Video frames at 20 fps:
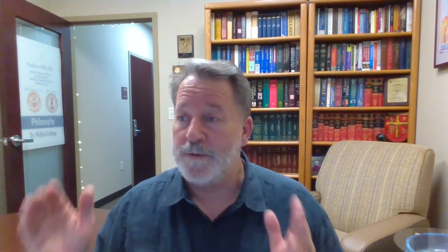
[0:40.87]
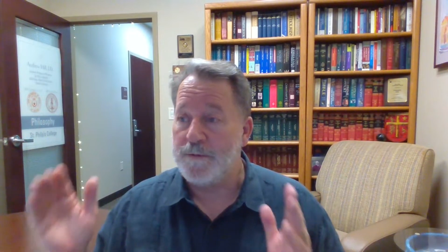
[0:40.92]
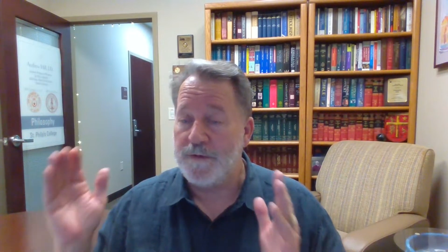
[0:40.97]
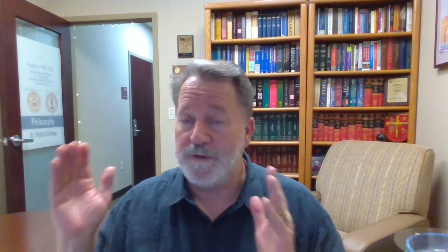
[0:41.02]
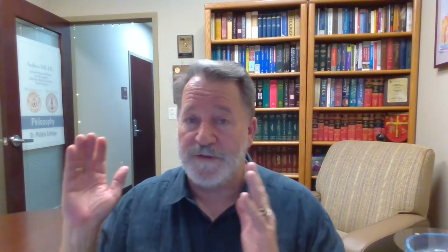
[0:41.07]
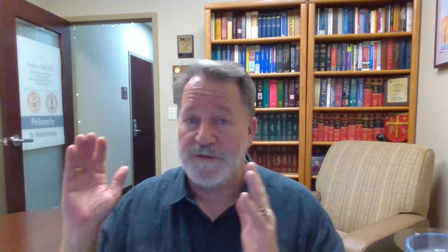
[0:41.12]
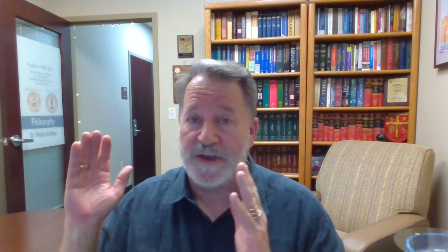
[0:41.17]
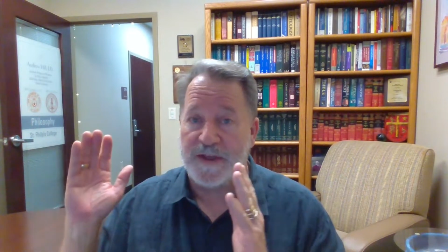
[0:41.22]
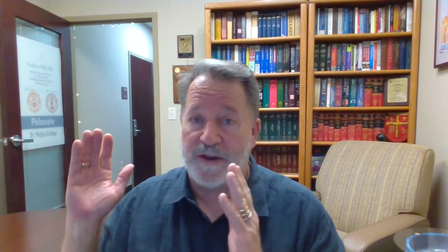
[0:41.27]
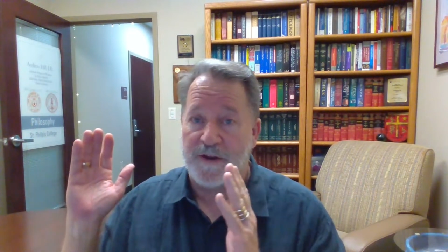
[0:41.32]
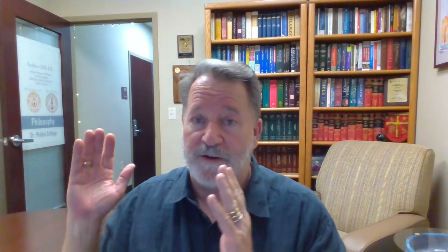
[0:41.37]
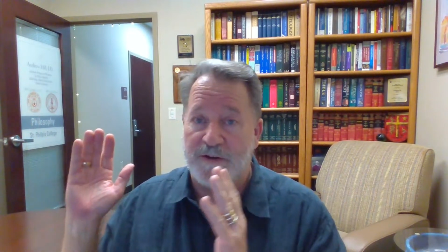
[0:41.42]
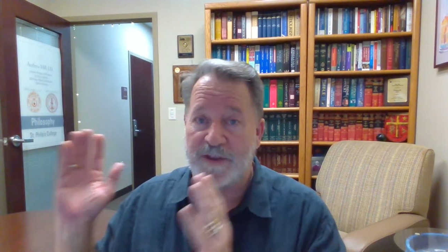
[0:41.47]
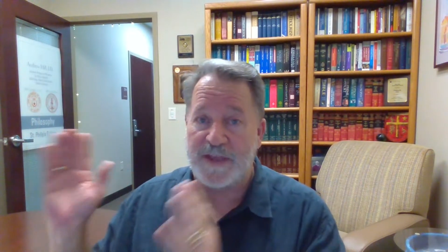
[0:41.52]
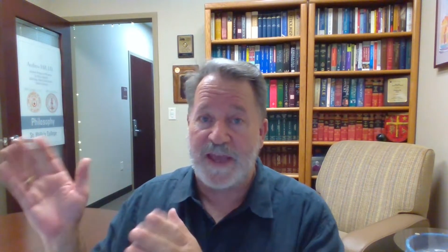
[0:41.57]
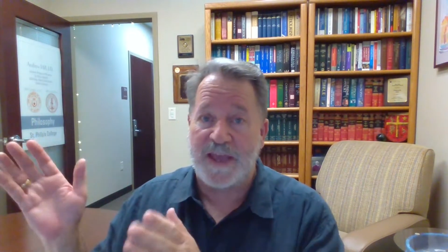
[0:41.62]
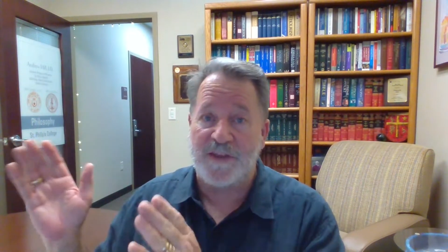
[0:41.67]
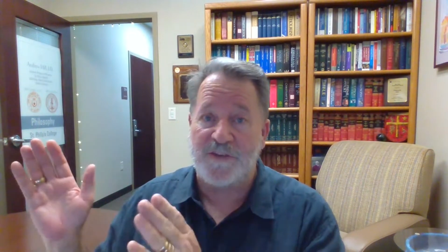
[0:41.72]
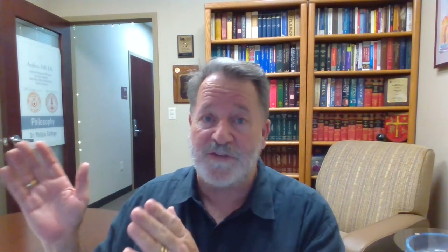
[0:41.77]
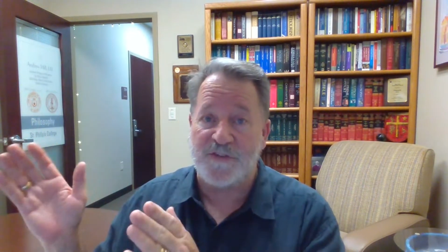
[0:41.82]
We've got our
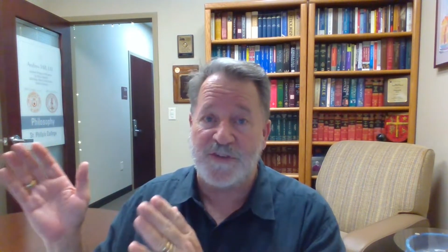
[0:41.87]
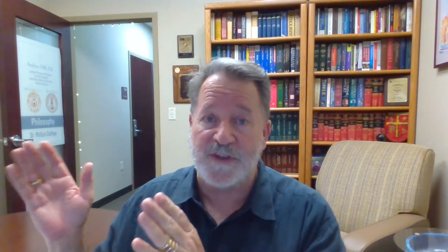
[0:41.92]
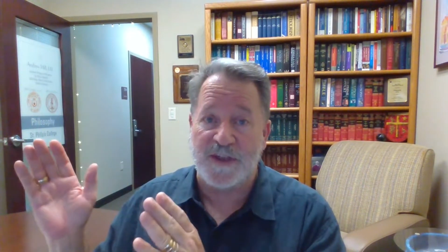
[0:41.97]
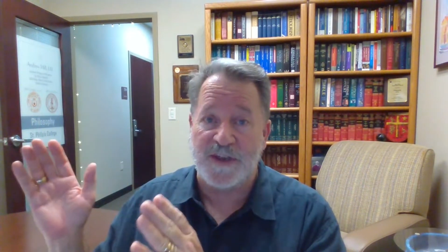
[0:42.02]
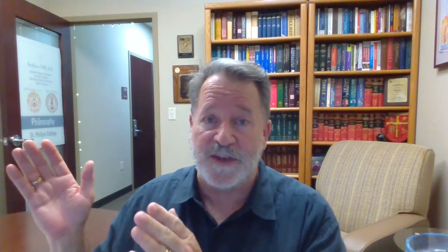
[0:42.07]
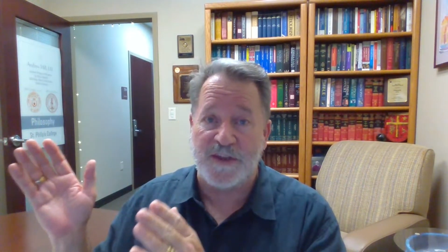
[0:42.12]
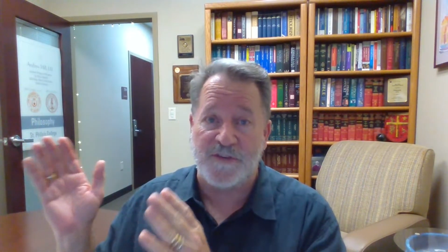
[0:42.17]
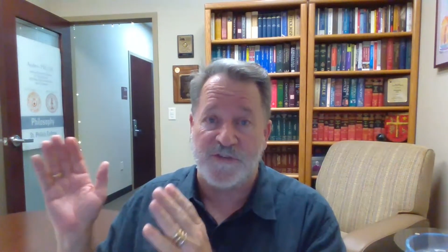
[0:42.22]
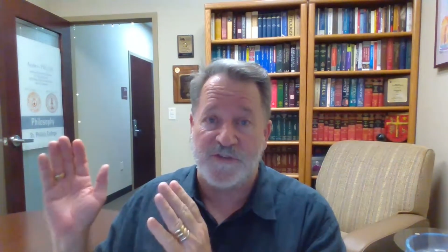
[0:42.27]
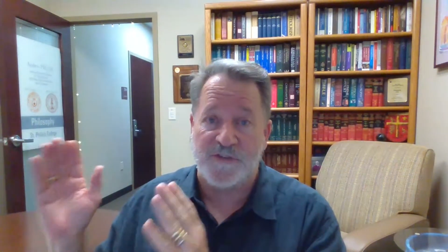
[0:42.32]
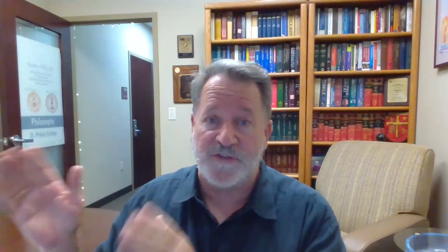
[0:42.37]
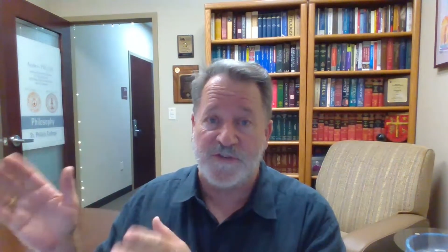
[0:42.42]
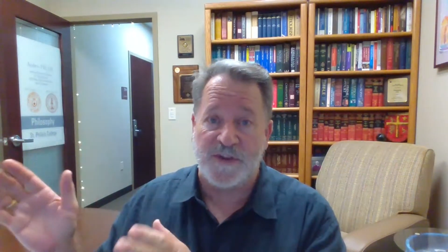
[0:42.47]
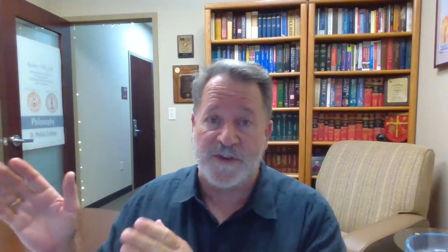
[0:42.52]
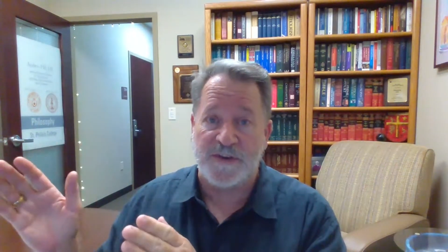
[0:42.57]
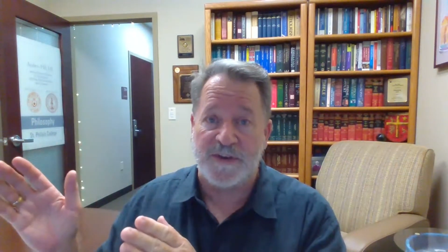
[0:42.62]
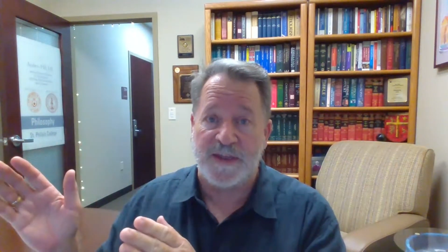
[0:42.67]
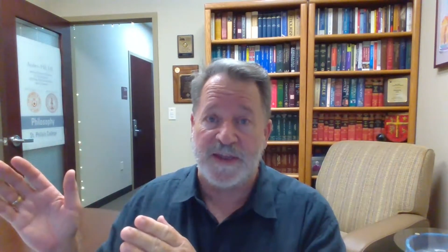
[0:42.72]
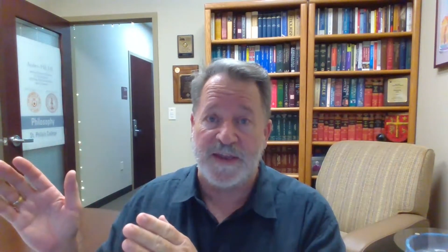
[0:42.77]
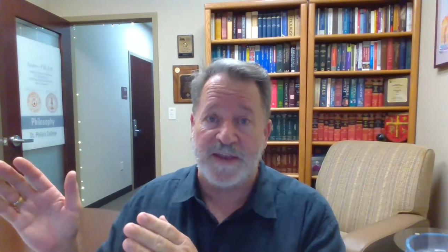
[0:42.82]
case study
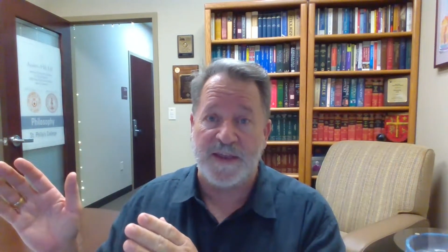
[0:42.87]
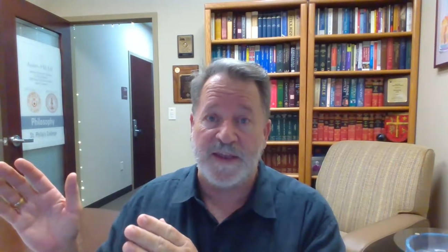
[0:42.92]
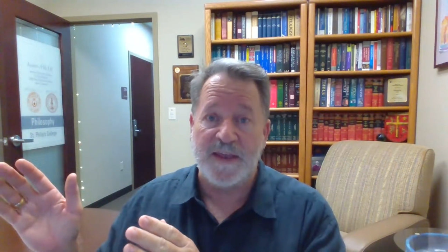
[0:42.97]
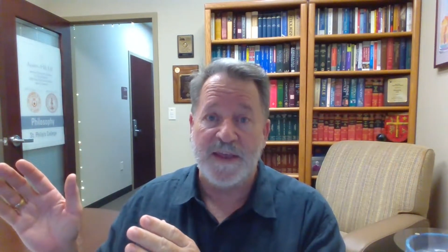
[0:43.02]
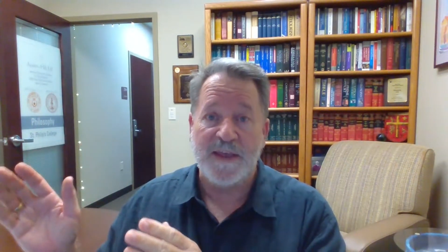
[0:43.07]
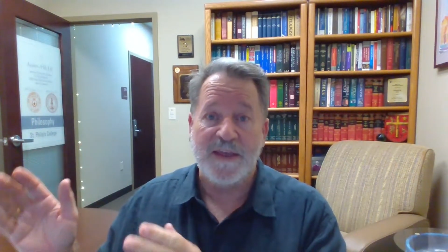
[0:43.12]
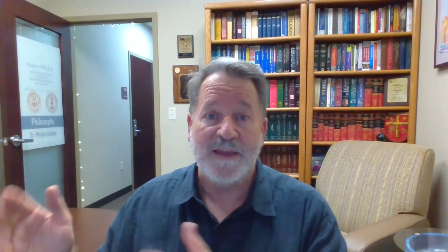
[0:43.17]
Sunday,